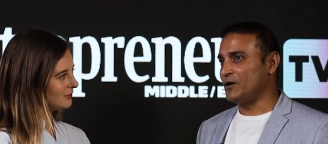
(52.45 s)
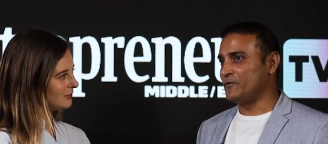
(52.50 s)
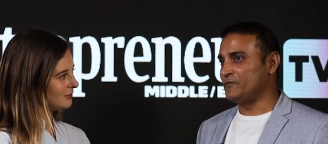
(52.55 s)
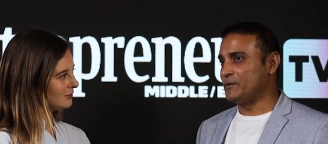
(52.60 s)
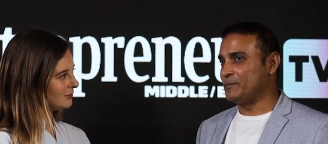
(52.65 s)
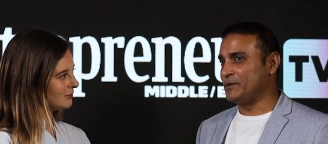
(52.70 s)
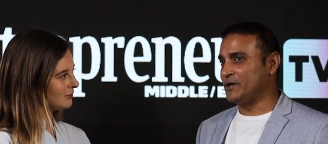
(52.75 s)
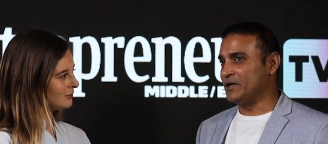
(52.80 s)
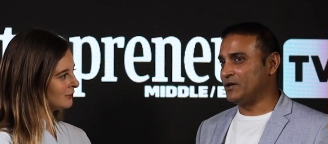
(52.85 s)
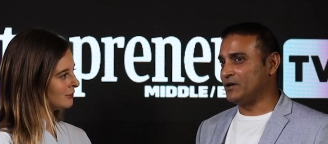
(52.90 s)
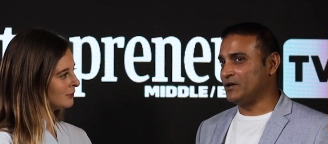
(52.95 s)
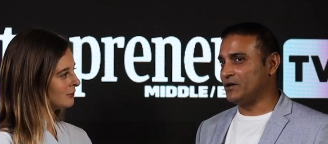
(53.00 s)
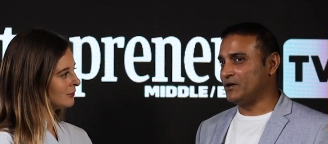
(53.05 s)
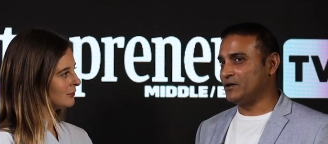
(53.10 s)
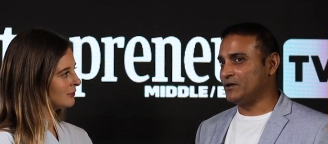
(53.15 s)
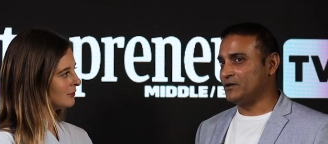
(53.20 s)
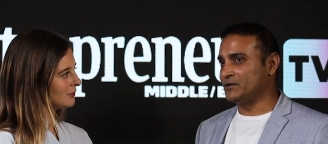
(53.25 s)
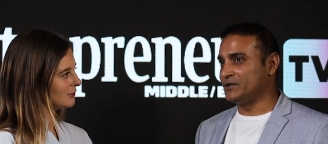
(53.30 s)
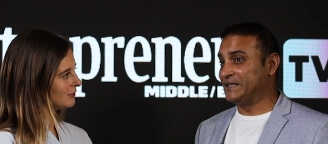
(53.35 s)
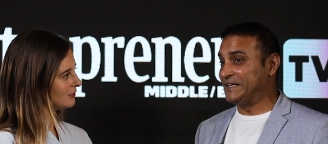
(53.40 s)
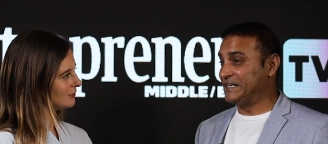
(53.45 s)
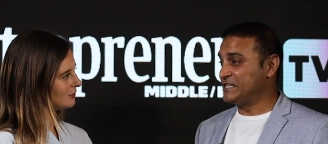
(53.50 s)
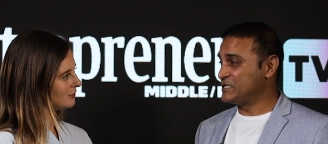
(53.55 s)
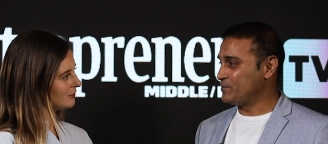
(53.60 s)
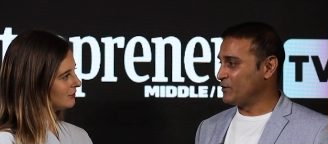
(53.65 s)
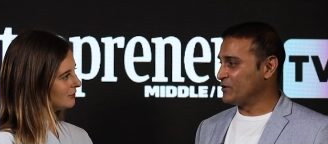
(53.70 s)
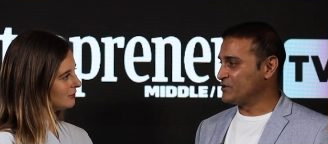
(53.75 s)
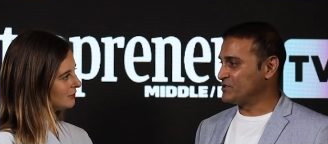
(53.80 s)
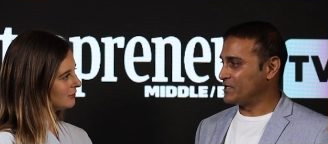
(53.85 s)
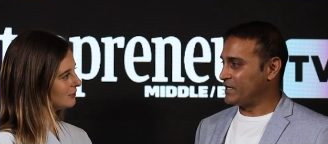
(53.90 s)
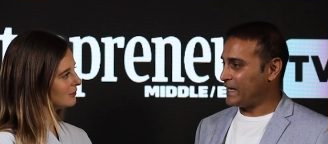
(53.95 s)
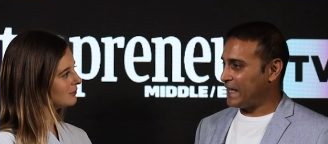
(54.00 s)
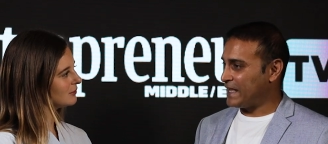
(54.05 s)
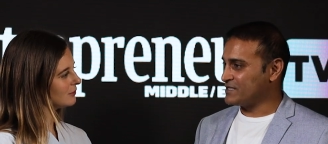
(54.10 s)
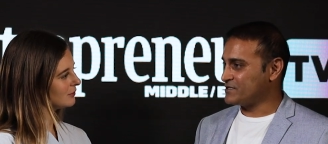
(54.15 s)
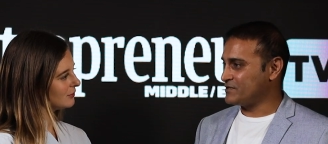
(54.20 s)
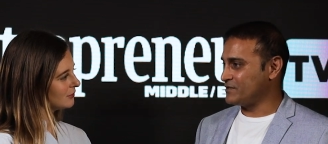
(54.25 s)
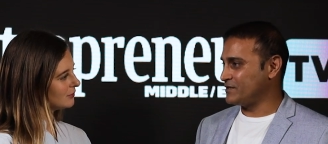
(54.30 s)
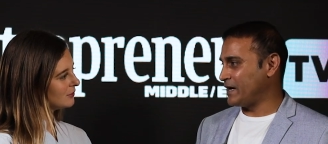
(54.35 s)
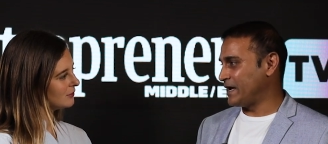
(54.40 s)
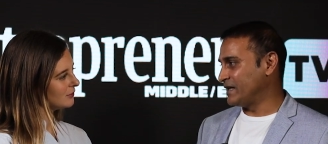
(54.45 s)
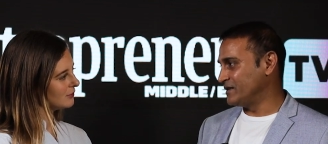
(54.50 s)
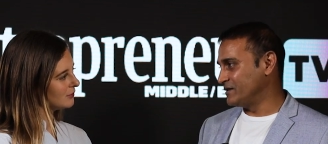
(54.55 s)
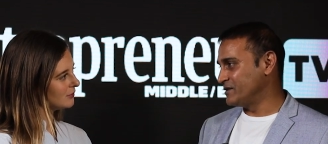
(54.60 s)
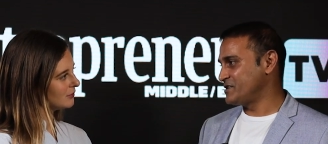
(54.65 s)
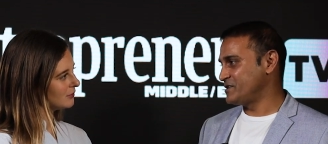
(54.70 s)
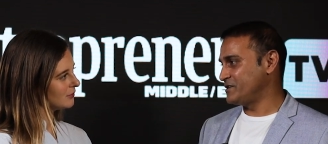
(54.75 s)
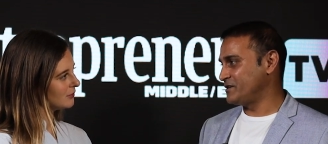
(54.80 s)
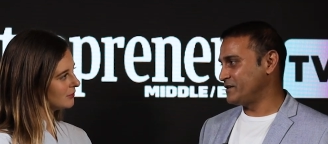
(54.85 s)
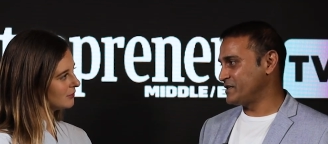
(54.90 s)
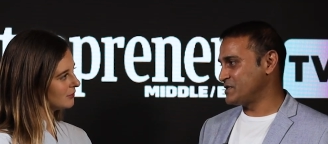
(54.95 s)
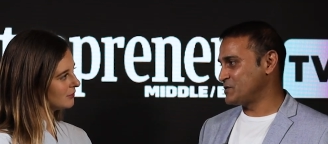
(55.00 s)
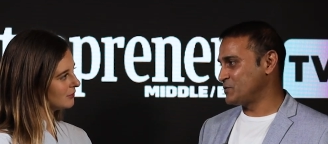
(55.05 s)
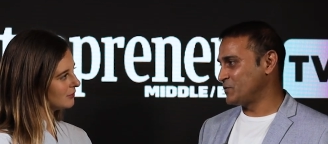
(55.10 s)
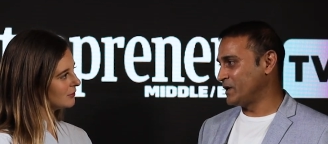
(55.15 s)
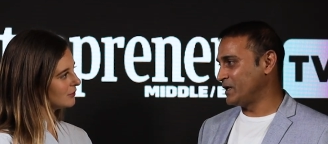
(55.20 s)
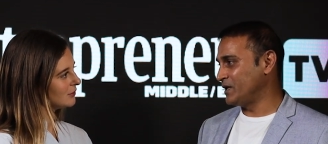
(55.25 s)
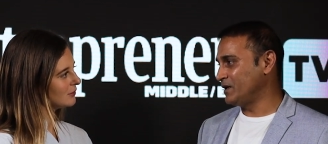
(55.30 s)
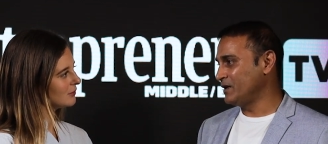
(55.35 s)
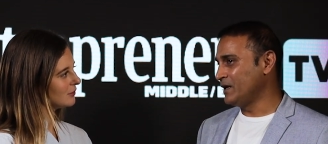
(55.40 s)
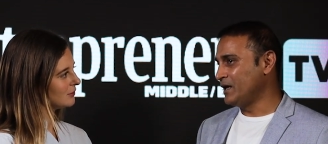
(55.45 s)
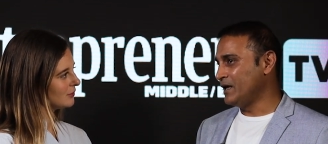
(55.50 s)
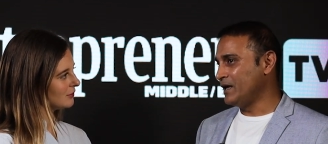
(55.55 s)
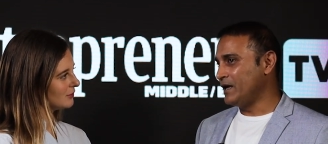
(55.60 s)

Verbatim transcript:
Speaker 1: we've been the lead sponsor last year and this year as well.